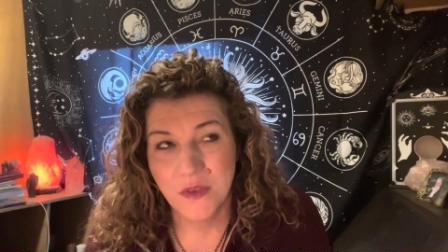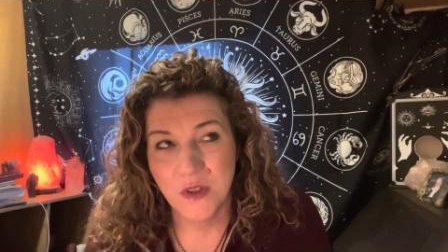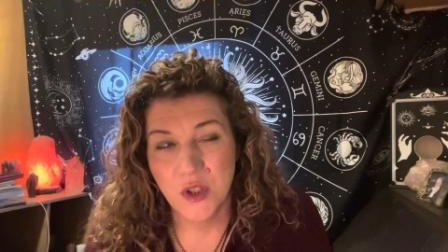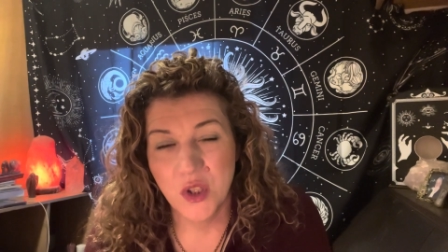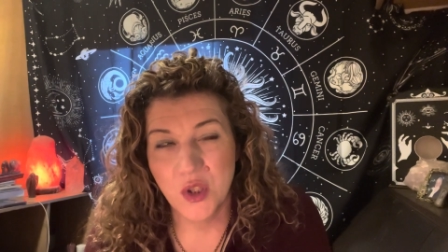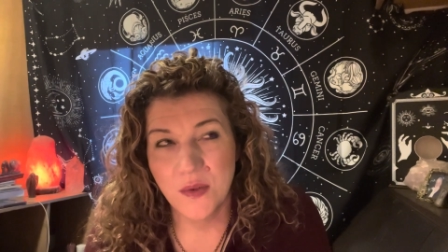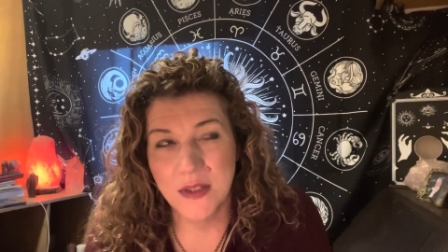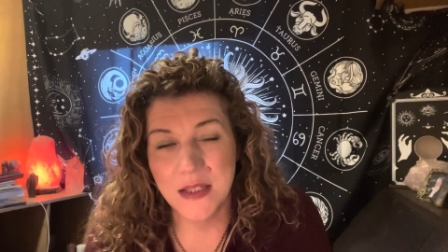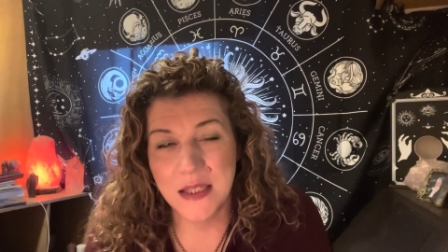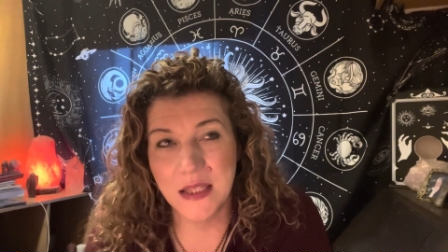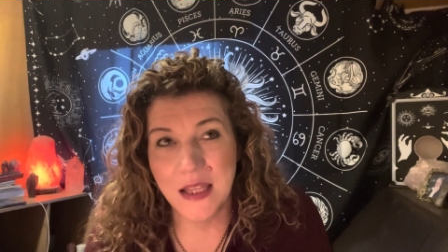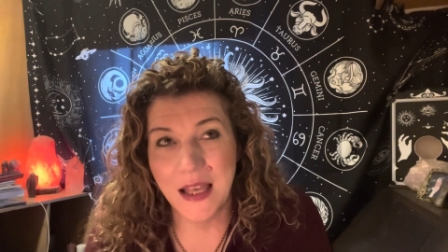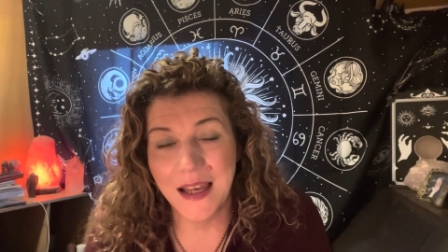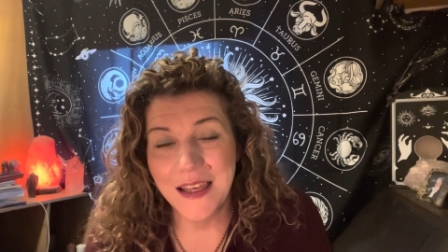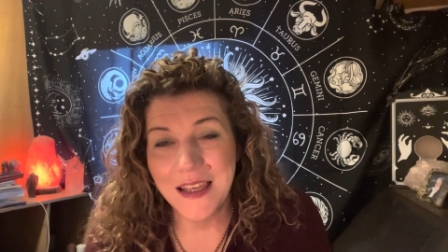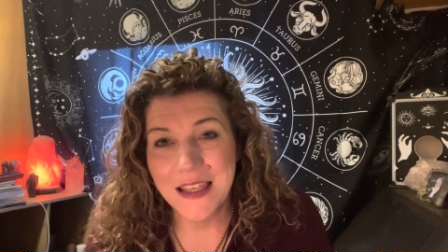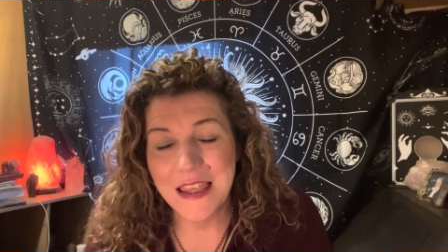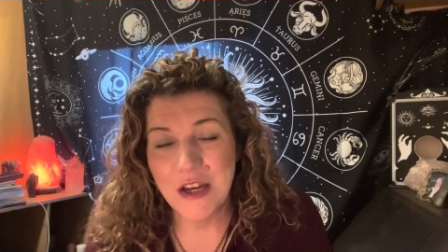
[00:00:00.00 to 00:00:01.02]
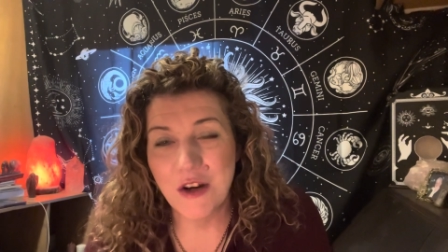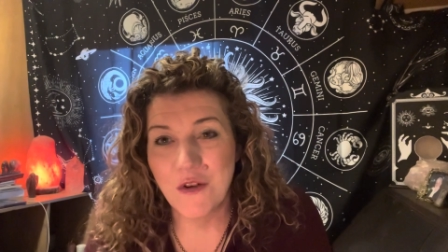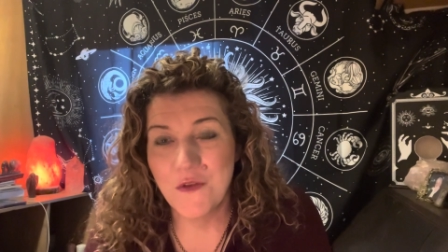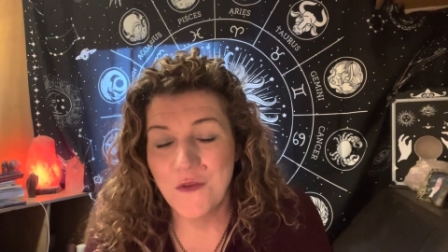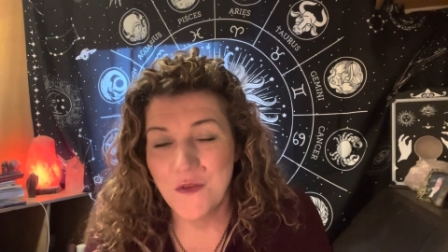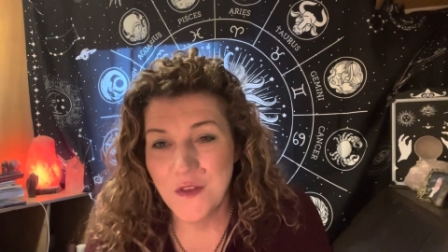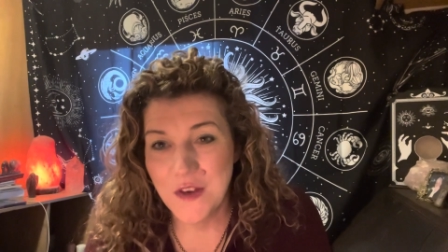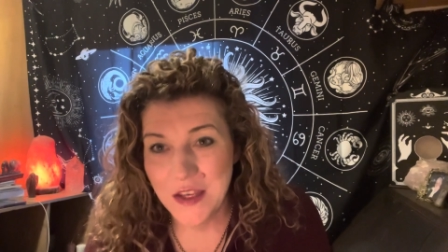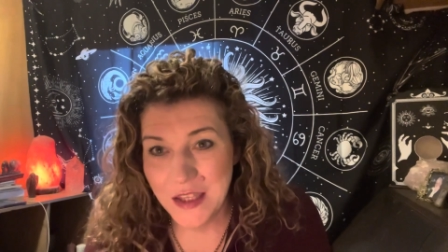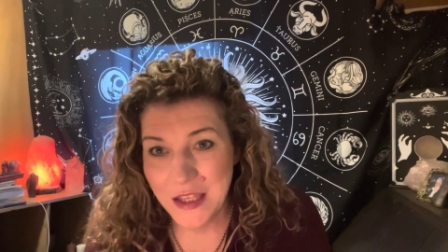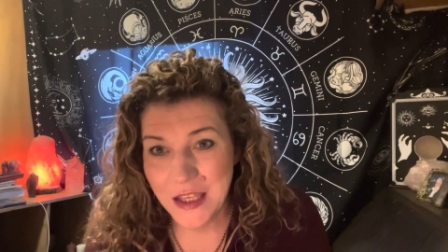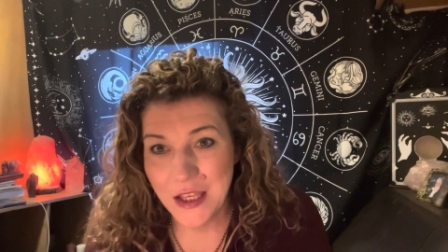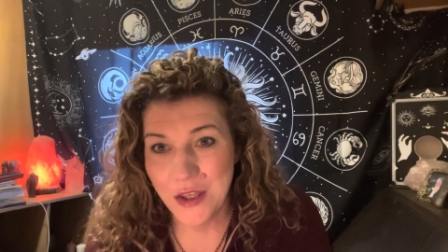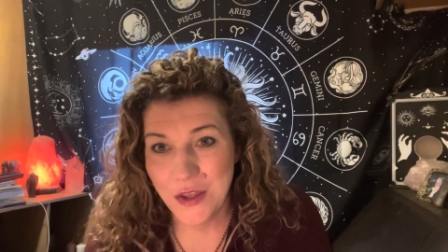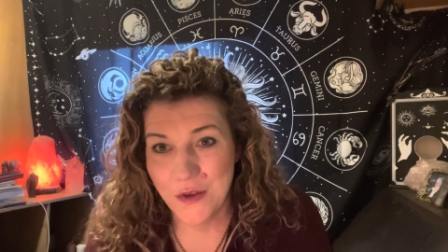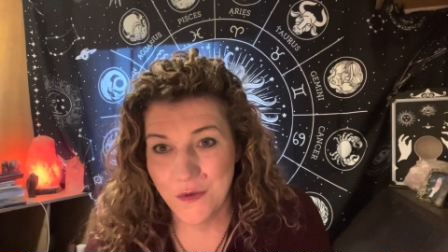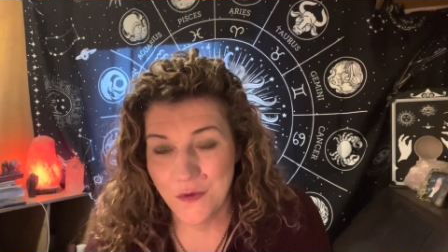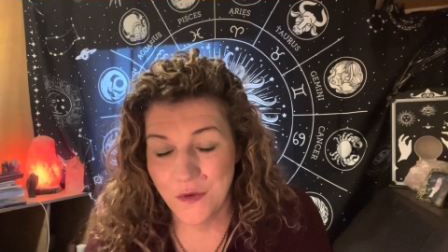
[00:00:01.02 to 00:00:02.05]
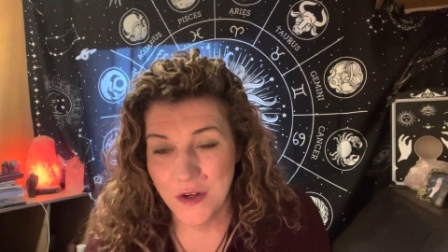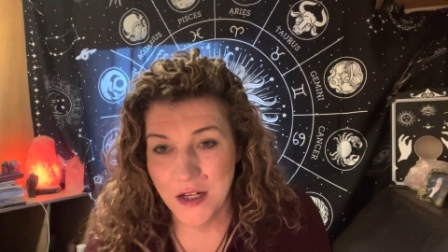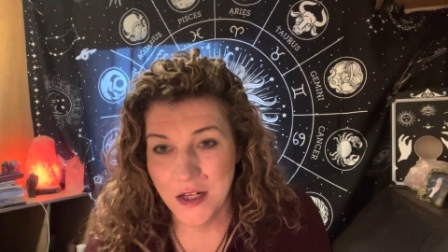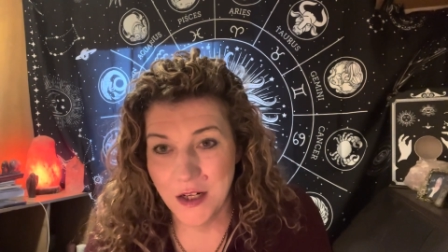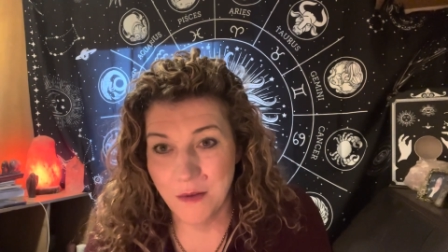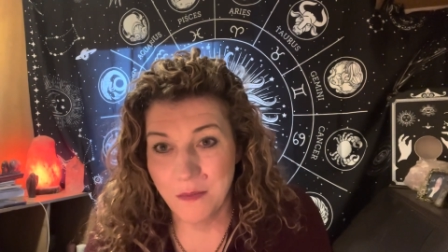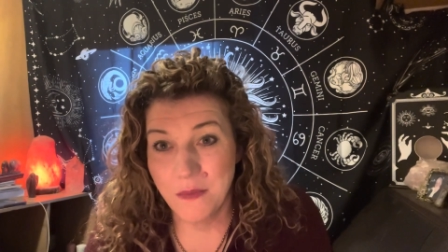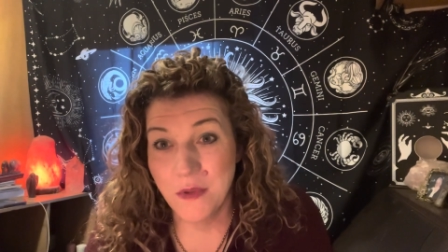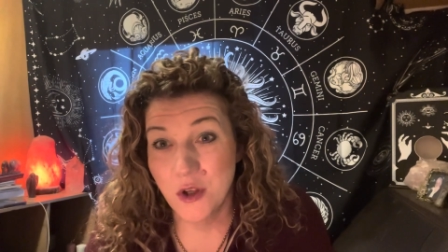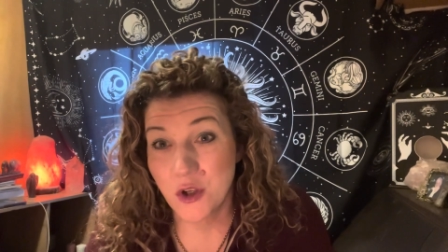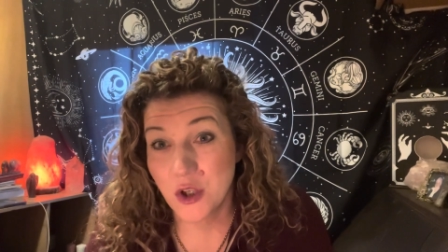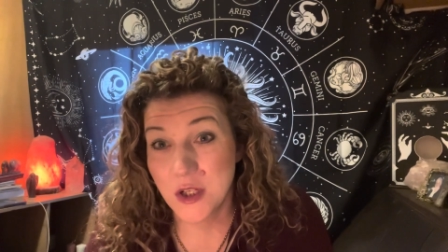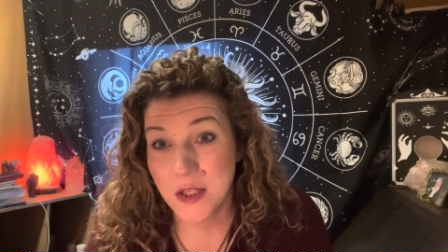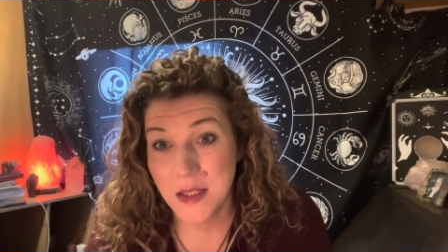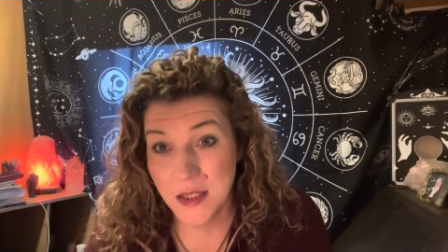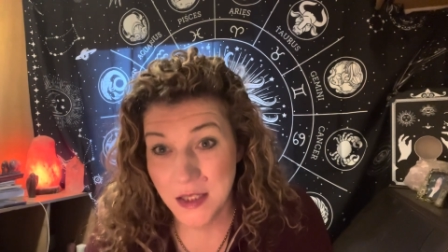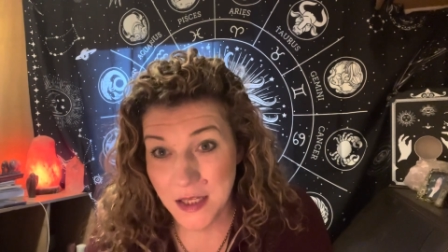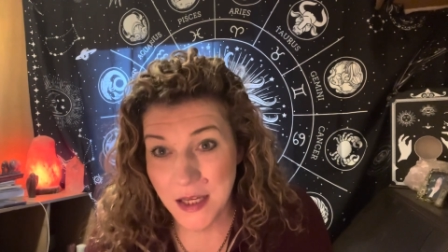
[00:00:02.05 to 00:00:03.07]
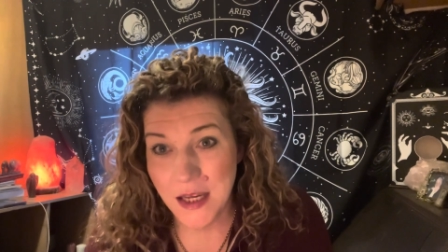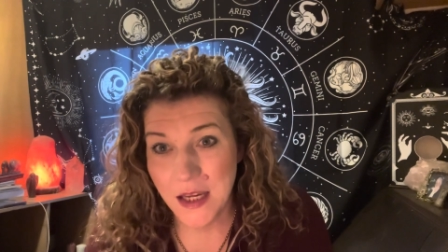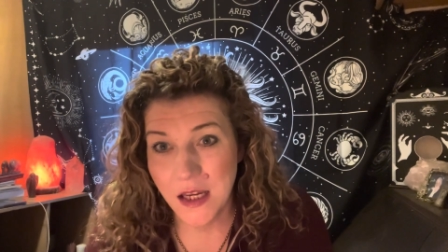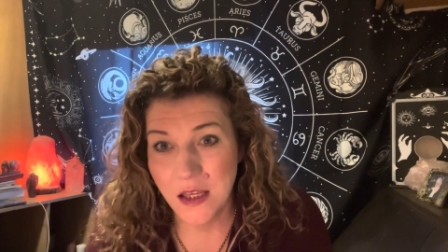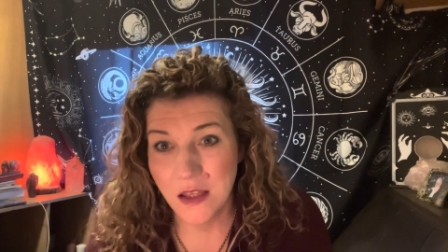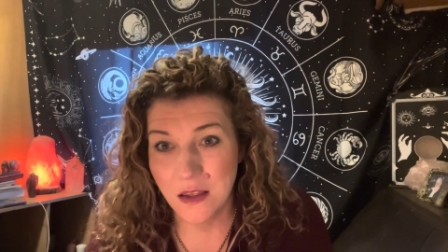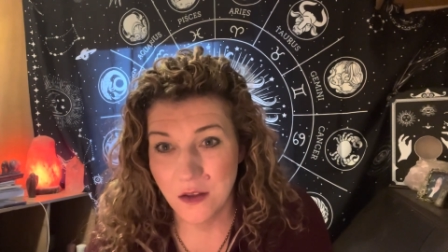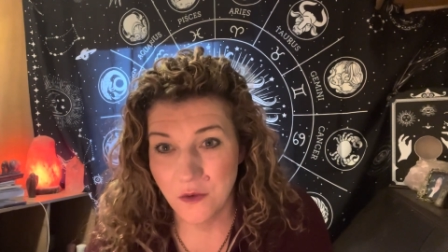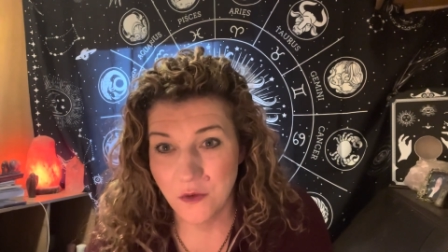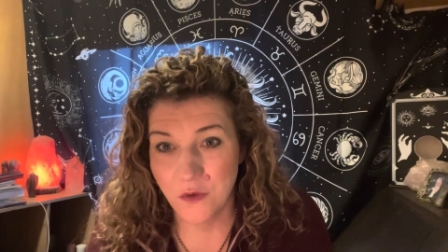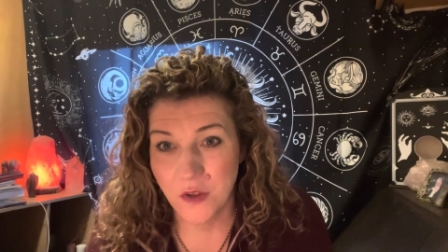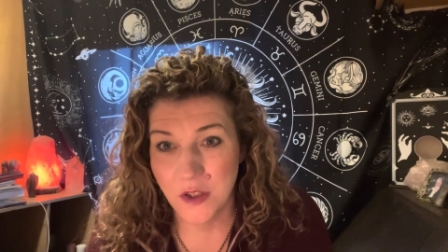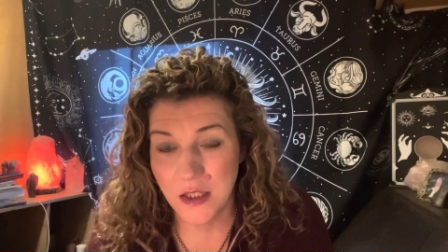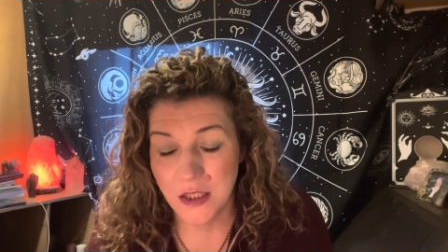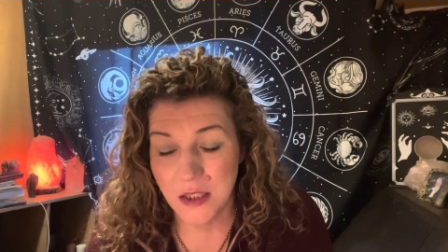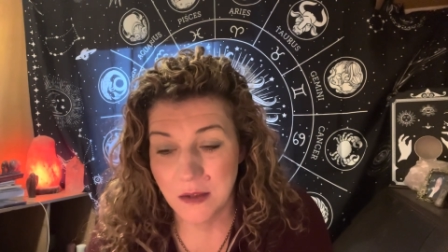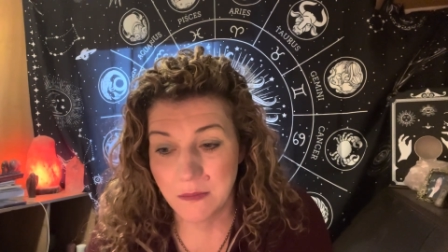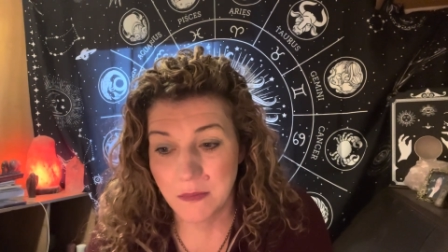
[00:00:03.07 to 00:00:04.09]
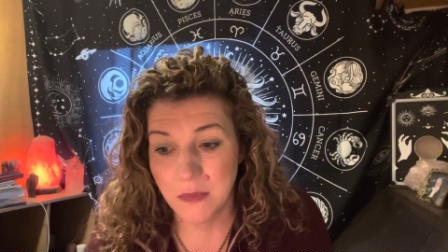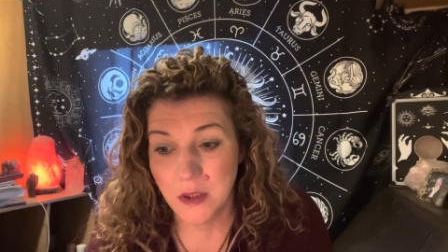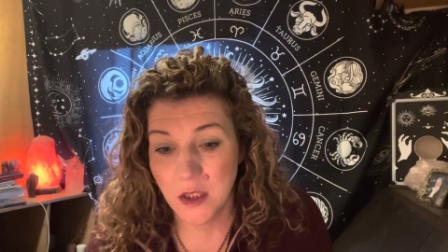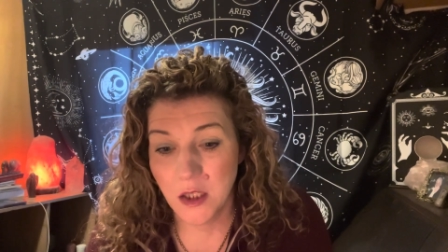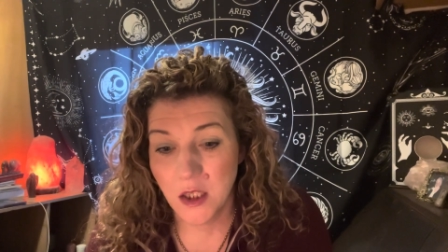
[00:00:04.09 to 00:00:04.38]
So it's like they're feeling the freedom, they're seeing the freedom,